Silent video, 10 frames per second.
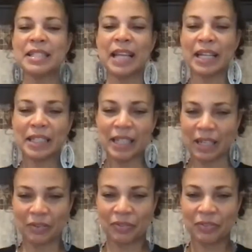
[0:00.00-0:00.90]
not
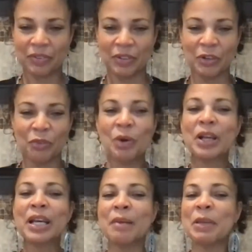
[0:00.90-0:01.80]
enough.
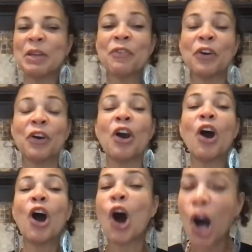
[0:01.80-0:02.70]
We're coming for
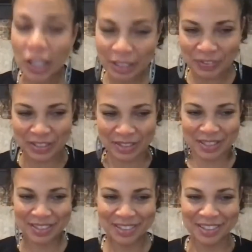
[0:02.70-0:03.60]
all of it.
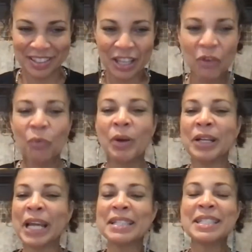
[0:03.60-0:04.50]
We're
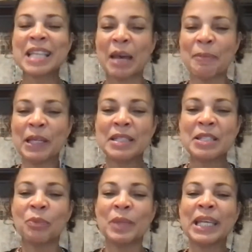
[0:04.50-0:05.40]
not stopping
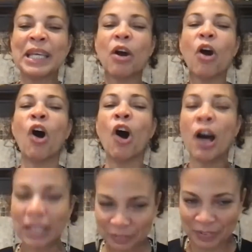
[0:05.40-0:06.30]
until we get
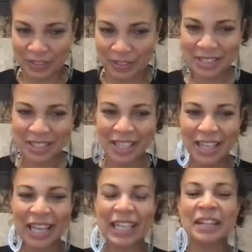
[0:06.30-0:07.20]
all of it.
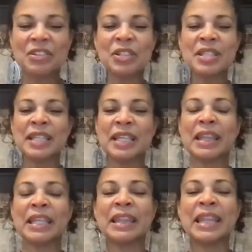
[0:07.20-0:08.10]
And I just
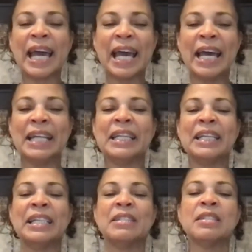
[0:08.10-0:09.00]
think that that
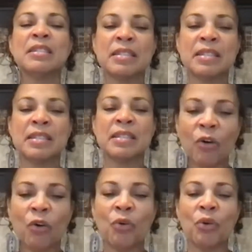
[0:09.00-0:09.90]
is
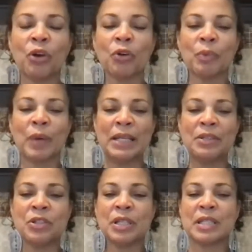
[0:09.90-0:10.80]
so
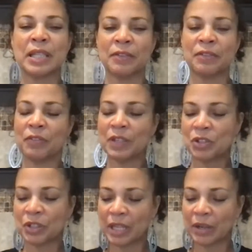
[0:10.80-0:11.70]
courageous and
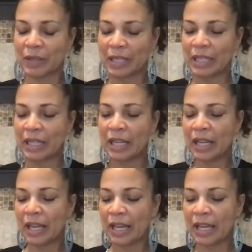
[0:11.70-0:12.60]
visionary
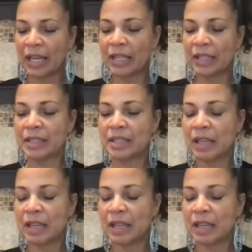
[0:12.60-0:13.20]
and